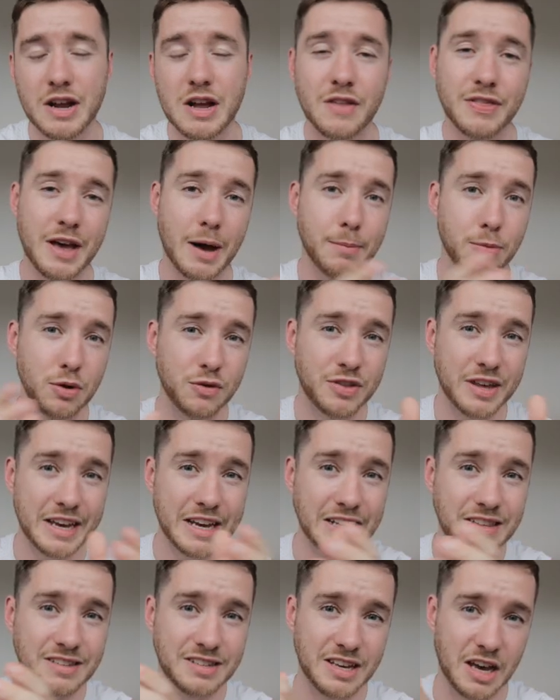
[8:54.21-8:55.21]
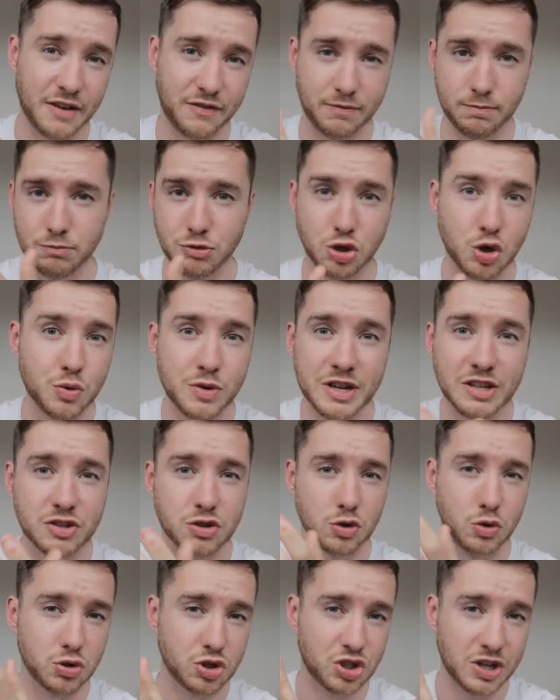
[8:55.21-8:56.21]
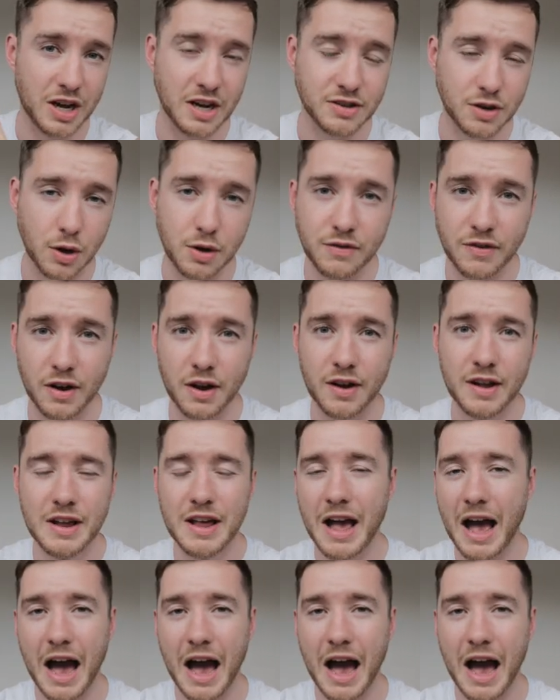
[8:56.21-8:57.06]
they'll move the ETF units or shares over.